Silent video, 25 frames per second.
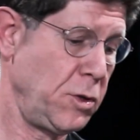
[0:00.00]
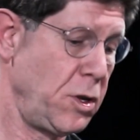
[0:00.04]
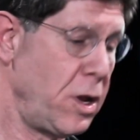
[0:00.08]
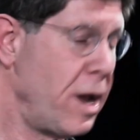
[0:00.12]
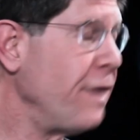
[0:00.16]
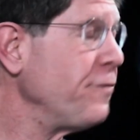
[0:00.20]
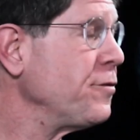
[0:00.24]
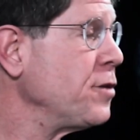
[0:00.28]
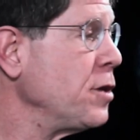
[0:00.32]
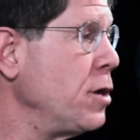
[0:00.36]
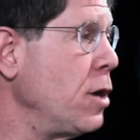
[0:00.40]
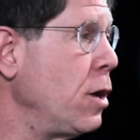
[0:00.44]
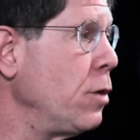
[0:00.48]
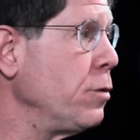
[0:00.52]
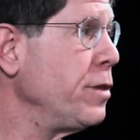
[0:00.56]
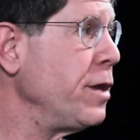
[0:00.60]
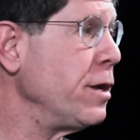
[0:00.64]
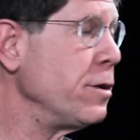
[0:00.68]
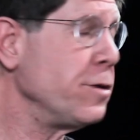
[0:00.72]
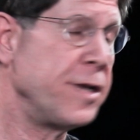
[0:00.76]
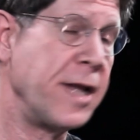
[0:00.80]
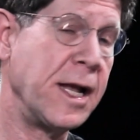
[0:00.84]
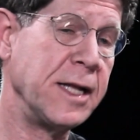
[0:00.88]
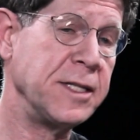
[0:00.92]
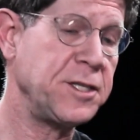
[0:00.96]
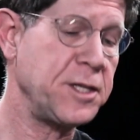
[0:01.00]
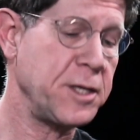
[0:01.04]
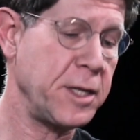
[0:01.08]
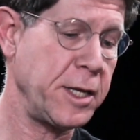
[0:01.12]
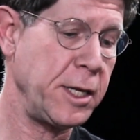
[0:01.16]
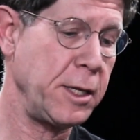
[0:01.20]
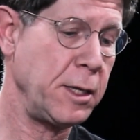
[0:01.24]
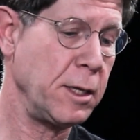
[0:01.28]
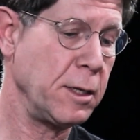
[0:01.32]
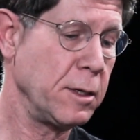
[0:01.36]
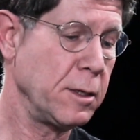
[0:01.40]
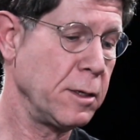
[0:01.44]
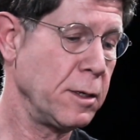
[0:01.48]
you have to know their
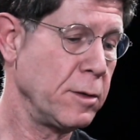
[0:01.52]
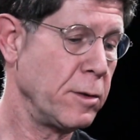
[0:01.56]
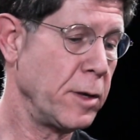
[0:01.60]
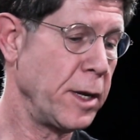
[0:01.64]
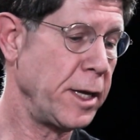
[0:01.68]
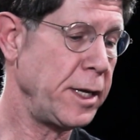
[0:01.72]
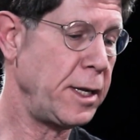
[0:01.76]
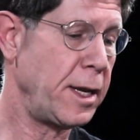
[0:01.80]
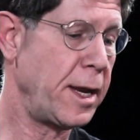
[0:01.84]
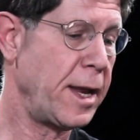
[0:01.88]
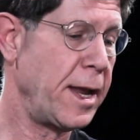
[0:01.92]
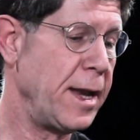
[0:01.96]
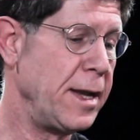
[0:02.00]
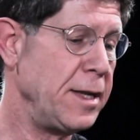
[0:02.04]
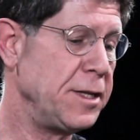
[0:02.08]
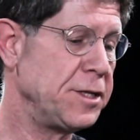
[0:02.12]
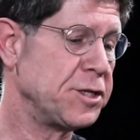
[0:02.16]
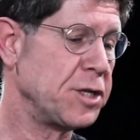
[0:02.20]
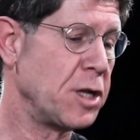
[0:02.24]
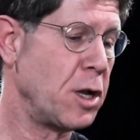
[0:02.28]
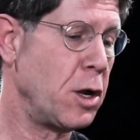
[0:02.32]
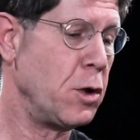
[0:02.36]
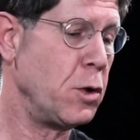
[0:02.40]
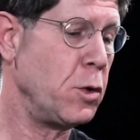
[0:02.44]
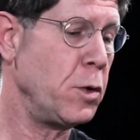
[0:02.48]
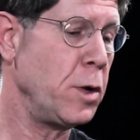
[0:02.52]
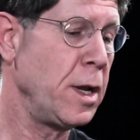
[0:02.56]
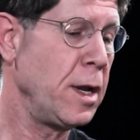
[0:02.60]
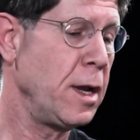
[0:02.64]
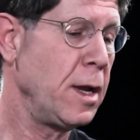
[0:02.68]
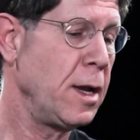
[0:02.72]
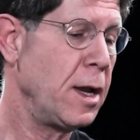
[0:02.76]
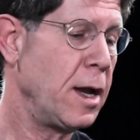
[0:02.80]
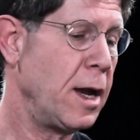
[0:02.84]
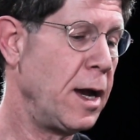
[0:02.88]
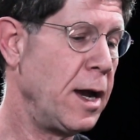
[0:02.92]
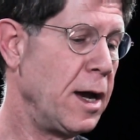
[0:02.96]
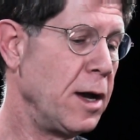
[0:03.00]
density, right? And so
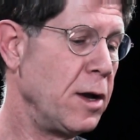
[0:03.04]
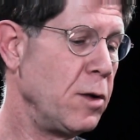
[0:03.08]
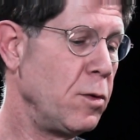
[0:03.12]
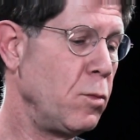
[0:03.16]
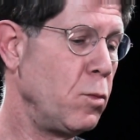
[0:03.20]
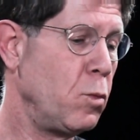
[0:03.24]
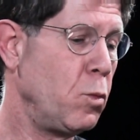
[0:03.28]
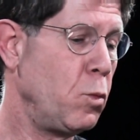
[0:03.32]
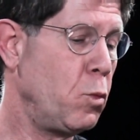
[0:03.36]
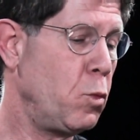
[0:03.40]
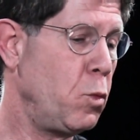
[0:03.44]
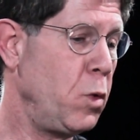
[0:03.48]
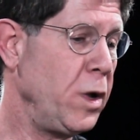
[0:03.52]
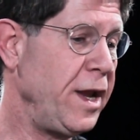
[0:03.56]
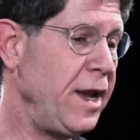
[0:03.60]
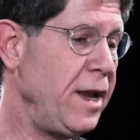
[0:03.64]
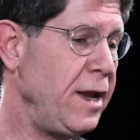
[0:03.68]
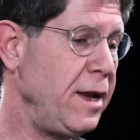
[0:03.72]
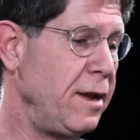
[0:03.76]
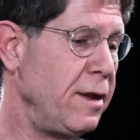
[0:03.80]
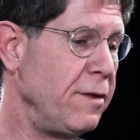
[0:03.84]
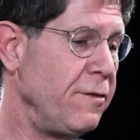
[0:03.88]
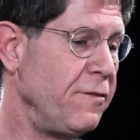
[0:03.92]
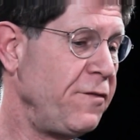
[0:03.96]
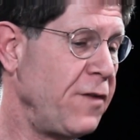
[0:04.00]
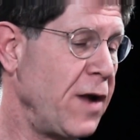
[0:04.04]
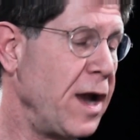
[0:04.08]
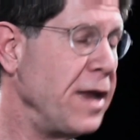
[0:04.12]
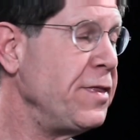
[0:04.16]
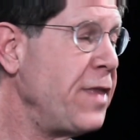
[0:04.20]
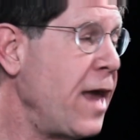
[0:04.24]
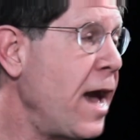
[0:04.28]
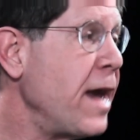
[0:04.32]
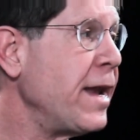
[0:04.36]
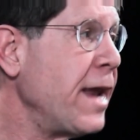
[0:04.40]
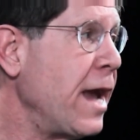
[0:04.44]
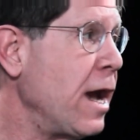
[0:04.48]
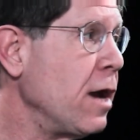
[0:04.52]
uh, we find
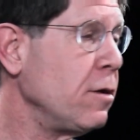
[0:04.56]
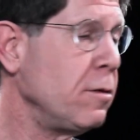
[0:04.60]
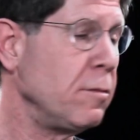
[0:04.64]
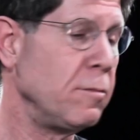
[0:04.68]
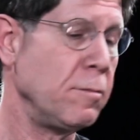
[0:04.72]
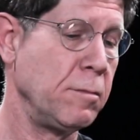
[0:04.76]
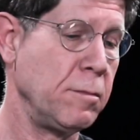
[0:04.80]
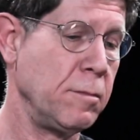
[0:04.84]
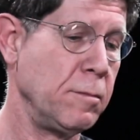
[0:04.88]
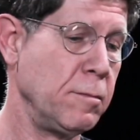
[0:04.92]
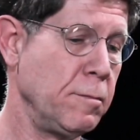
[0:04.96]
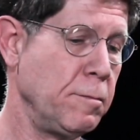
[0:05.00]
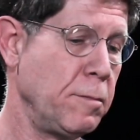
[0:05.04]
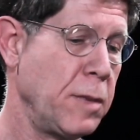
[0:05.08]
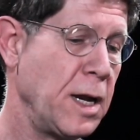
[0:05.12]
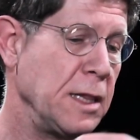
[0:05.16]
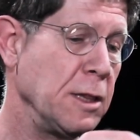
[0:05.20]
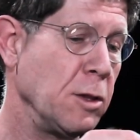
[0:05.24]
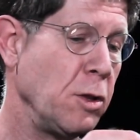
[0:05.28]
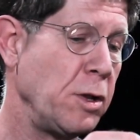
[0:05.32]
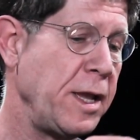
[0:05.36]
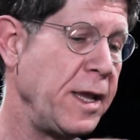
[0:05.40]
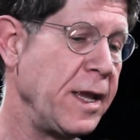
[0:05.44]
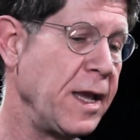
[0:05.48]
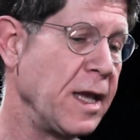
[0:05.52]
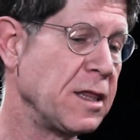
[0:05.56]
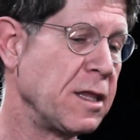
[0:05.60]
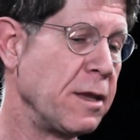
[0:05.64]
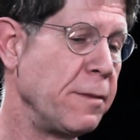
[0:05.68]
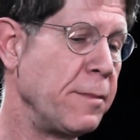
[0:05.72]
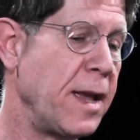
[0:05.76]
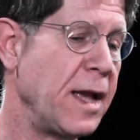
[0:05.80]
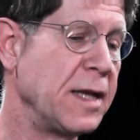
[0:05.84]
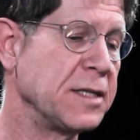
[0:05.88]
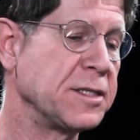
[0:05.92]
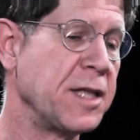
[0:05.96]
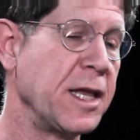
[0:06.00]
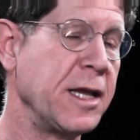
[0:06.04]
that out by looking at
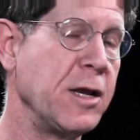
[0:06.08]
them as